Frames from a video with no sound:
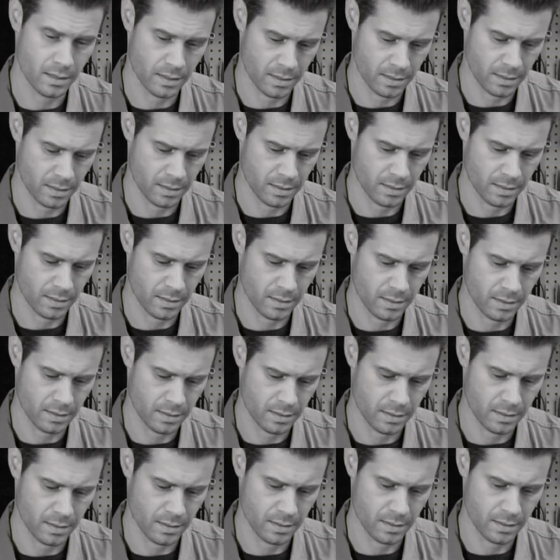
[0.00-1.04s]

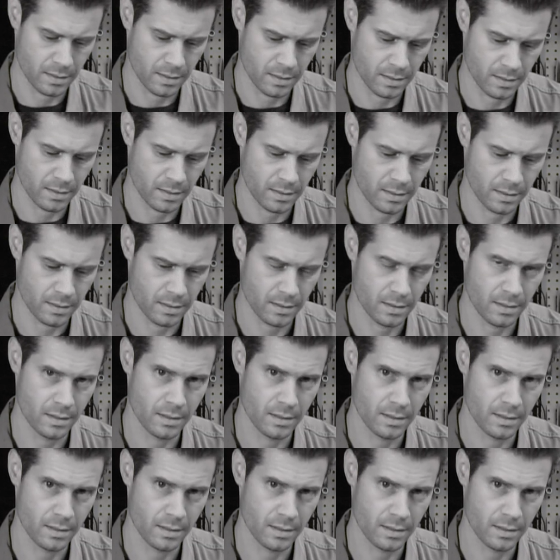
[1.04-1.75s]
(silence)